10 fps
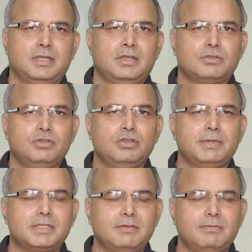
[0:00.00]
So you
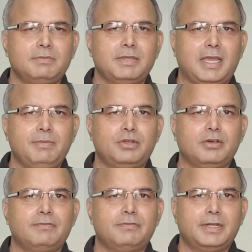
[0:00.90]
must develop the habit
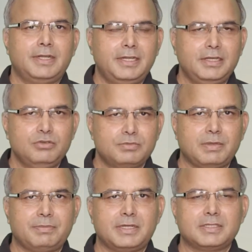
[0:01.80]
of reading
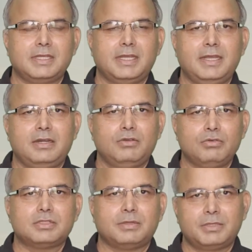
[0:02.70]
newspapers and know
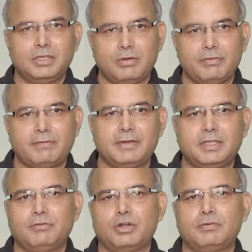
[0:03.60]
something of
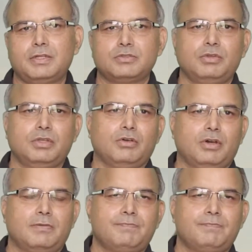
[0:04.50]
everything whatever is going on.